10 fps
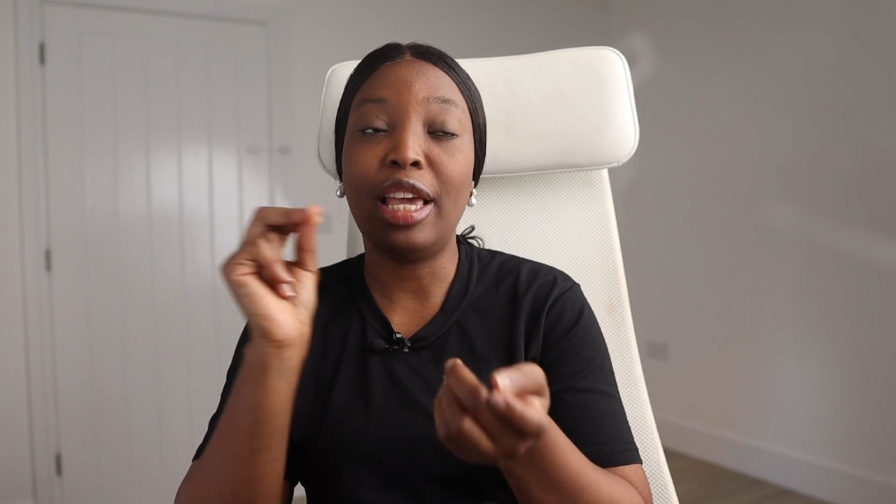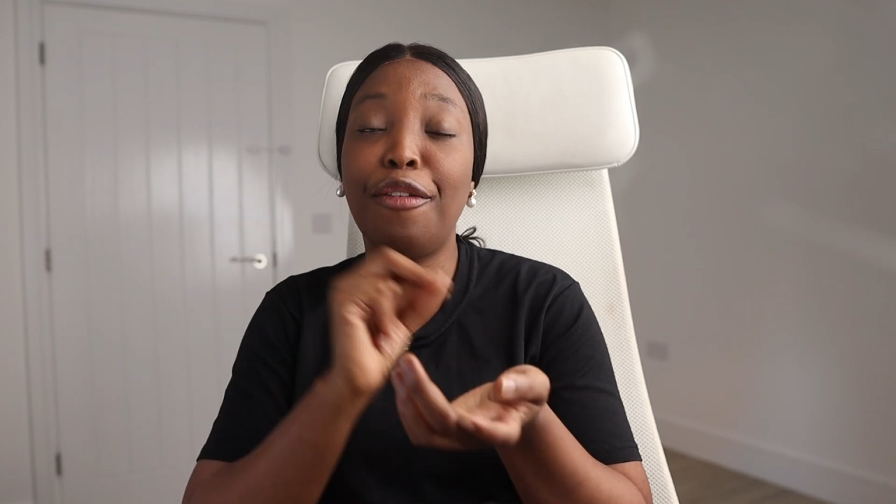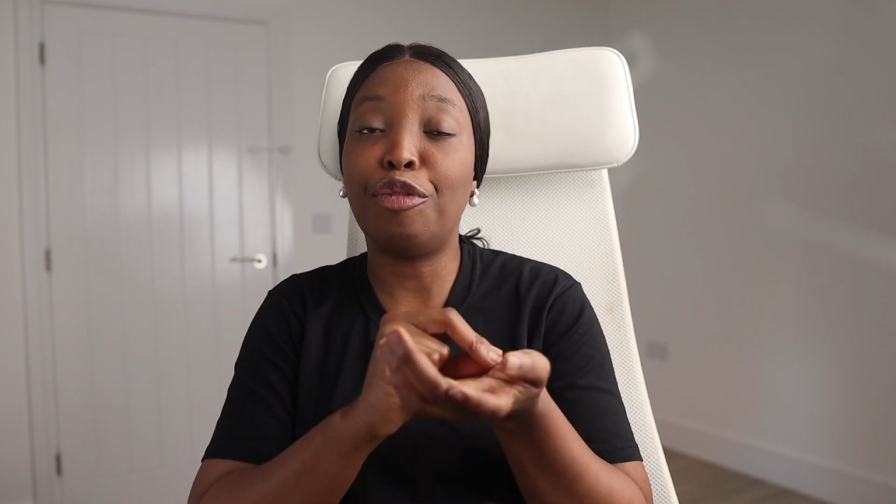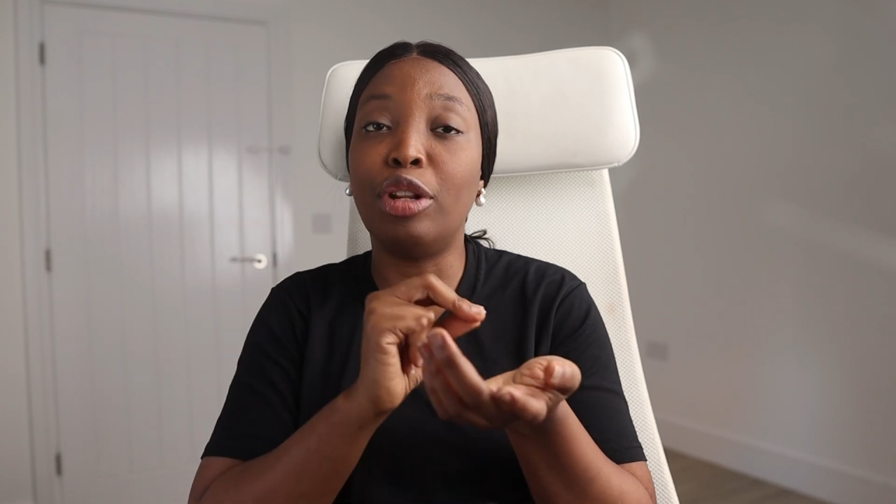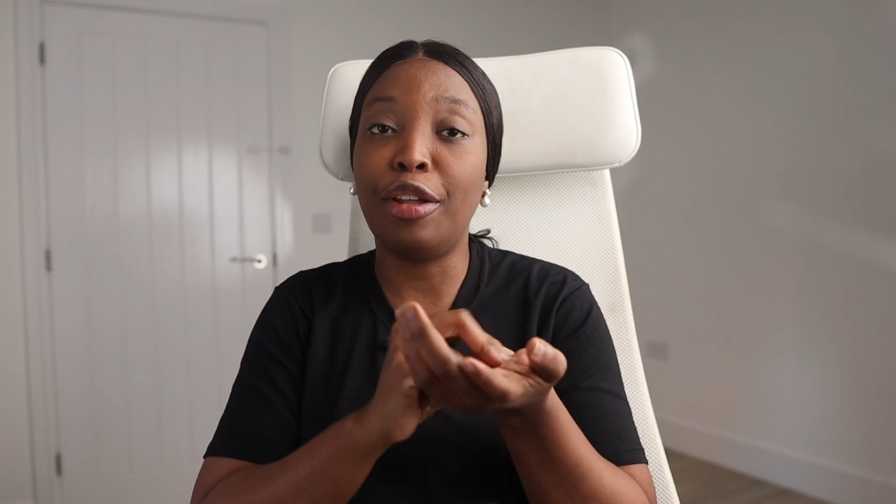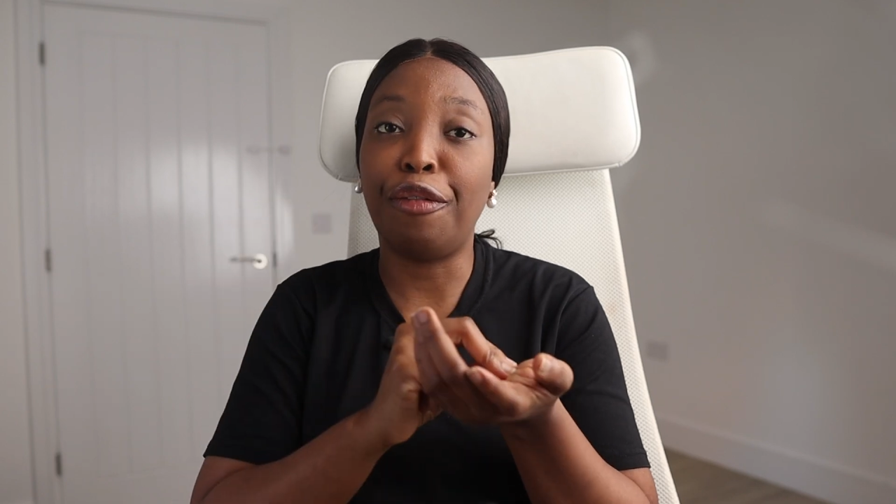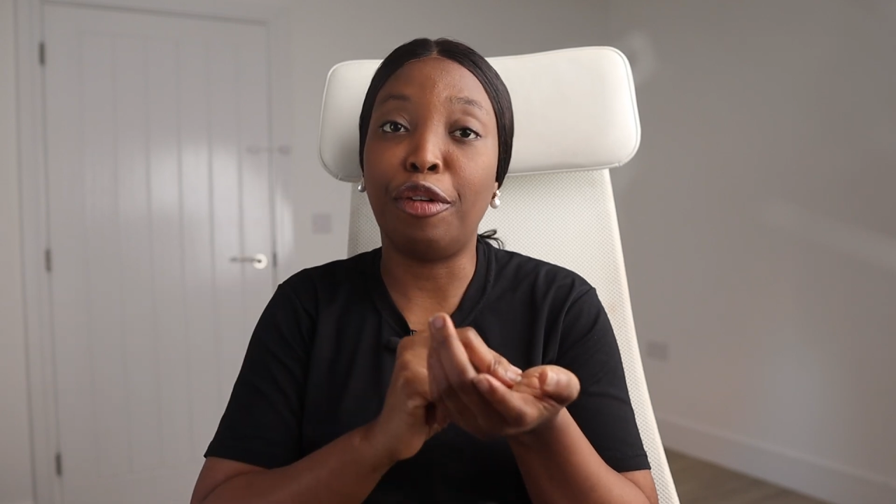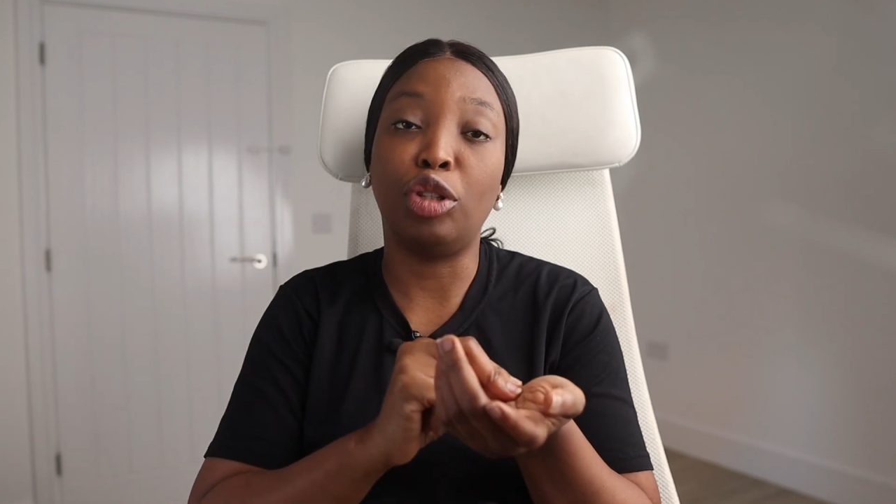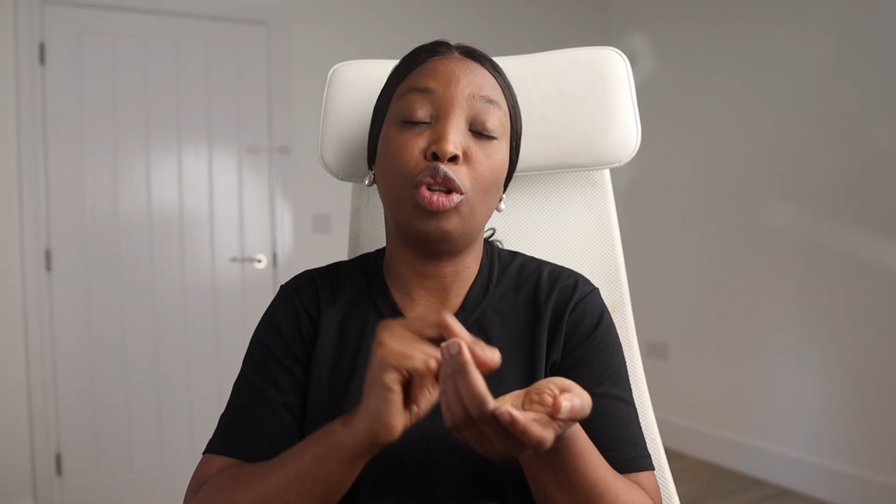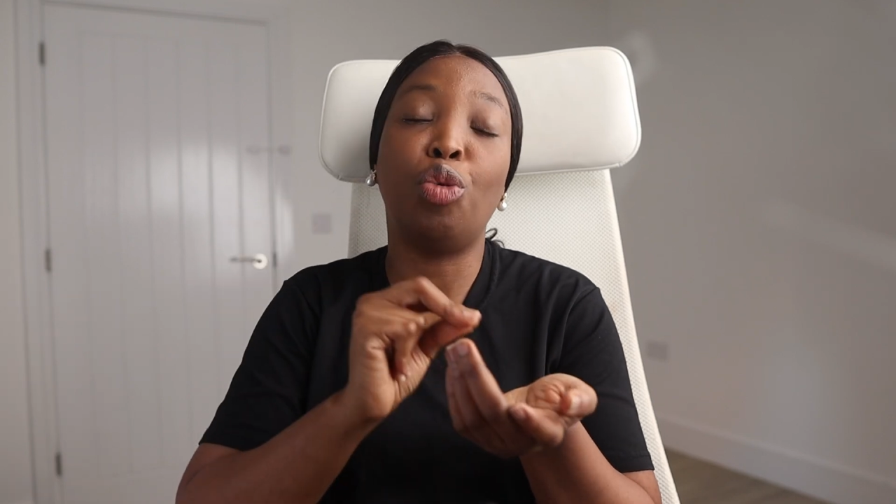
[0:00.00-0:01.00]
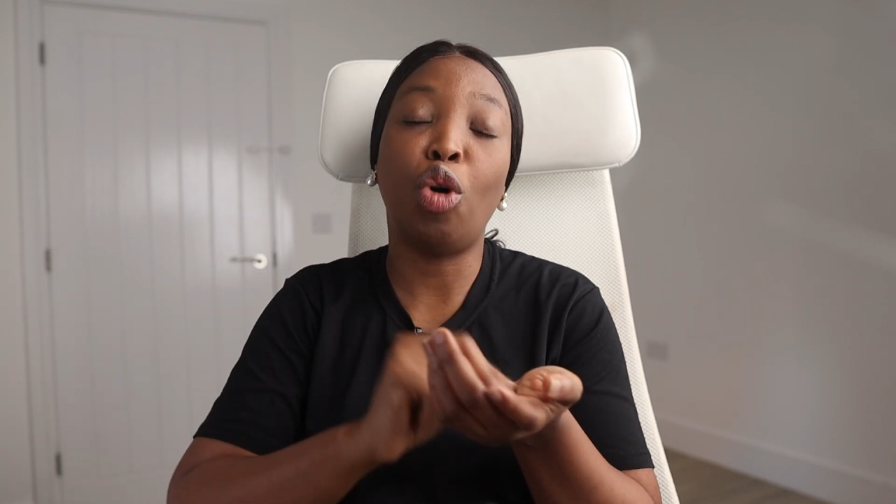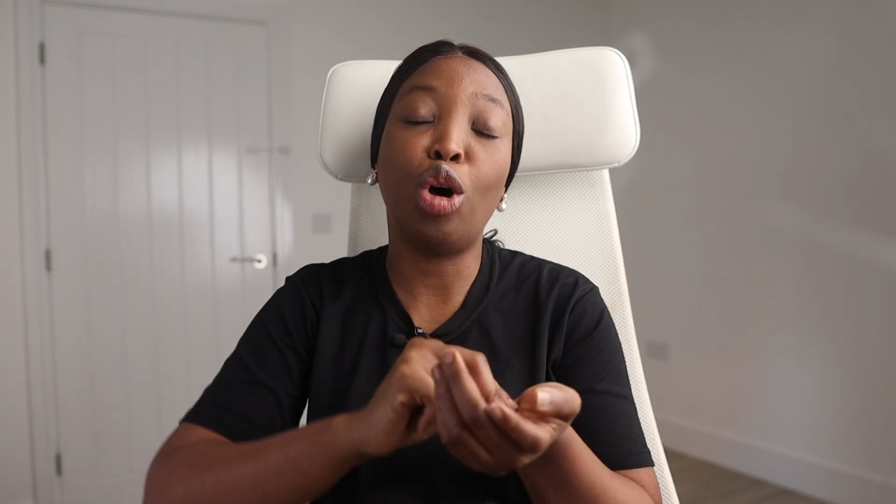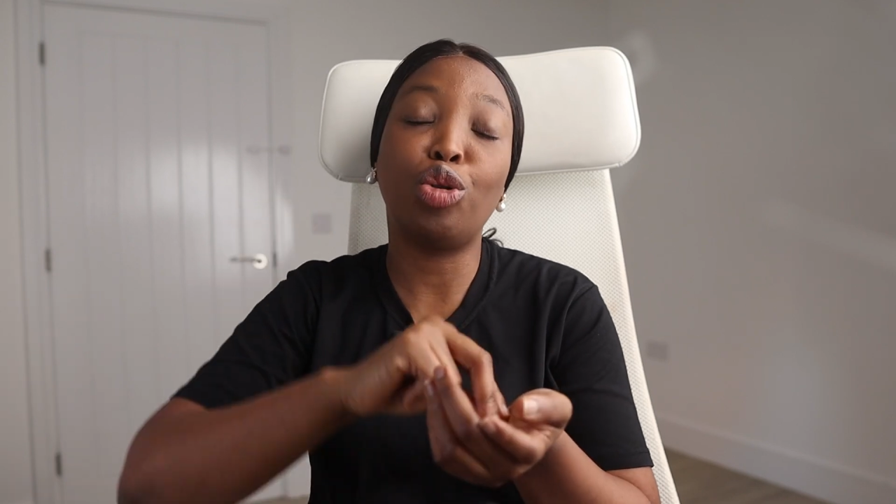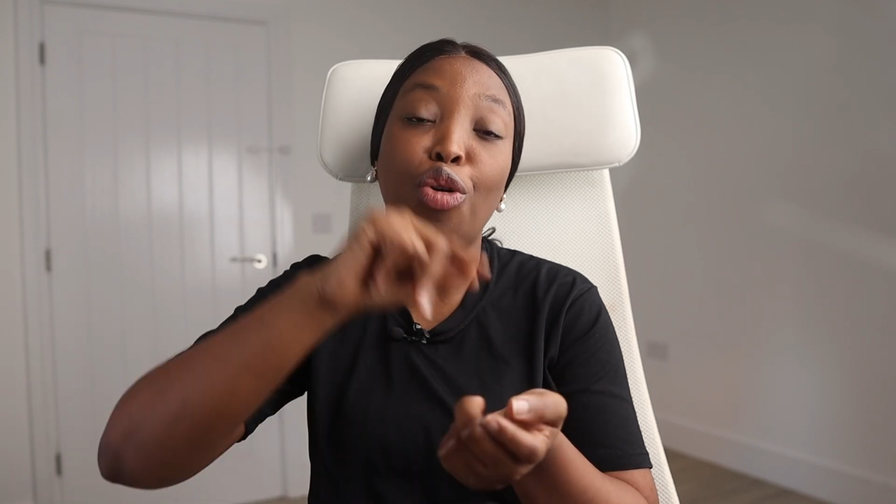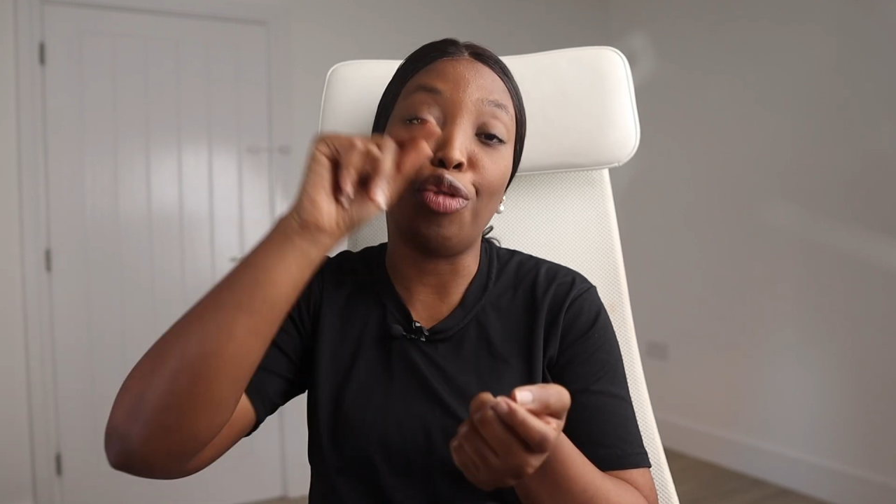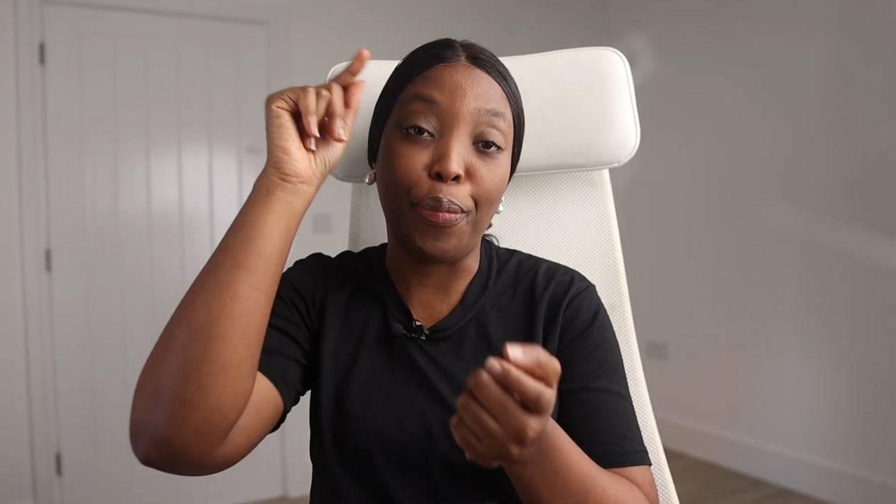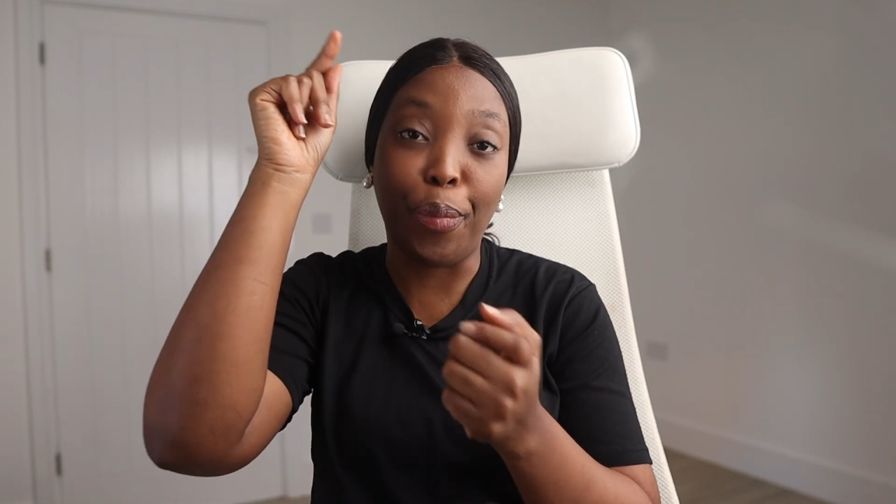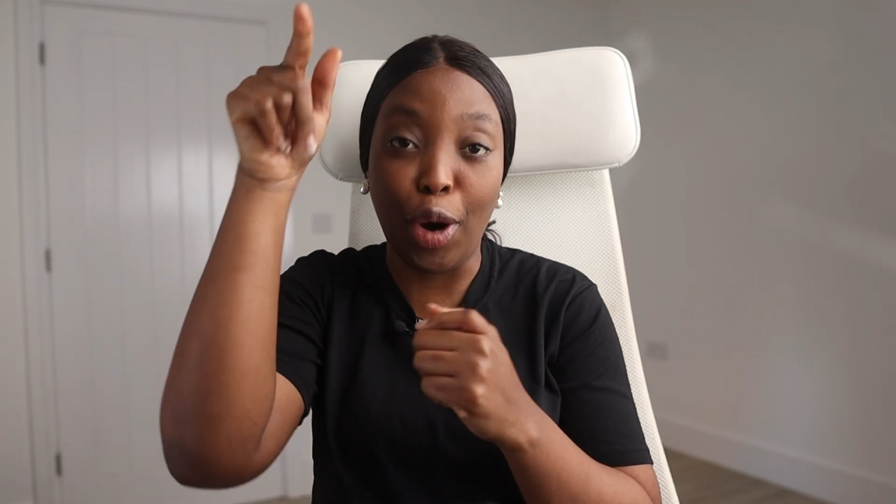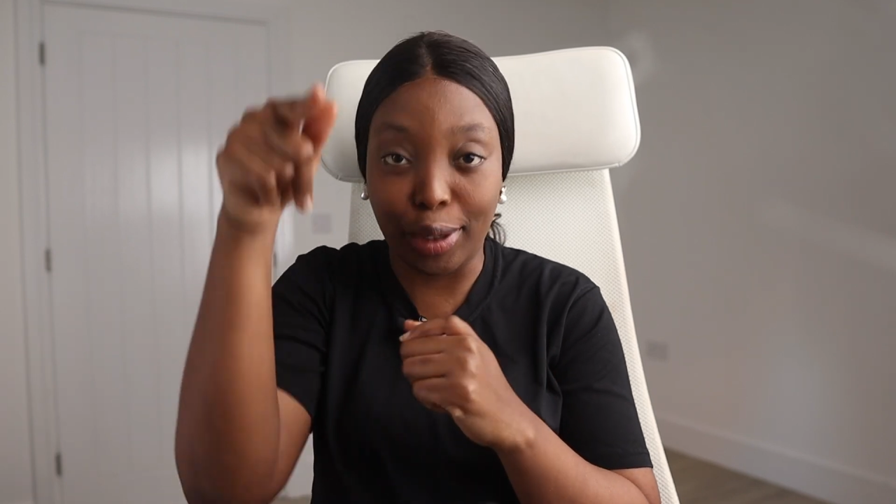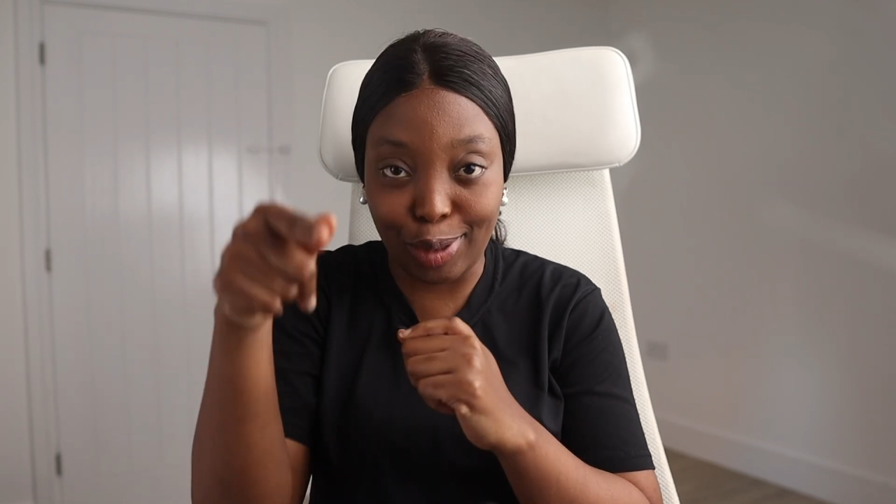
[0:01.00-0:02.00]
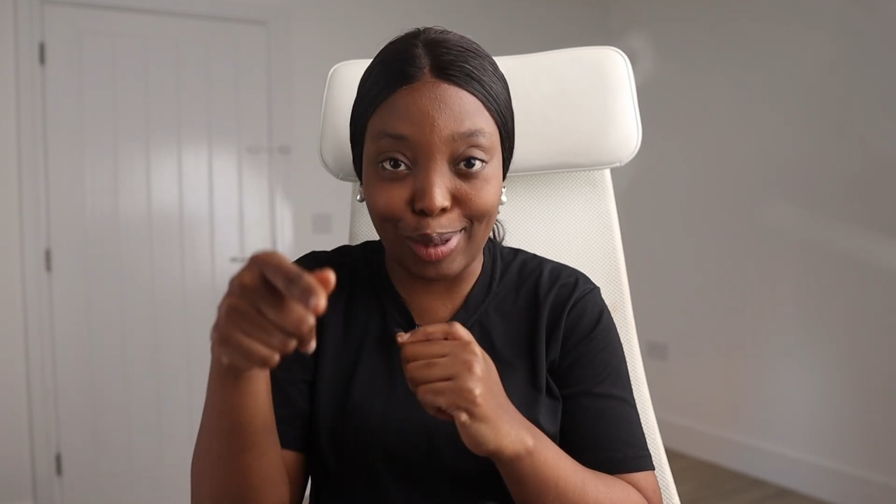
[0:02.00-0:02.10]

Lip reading: if you default, they will also report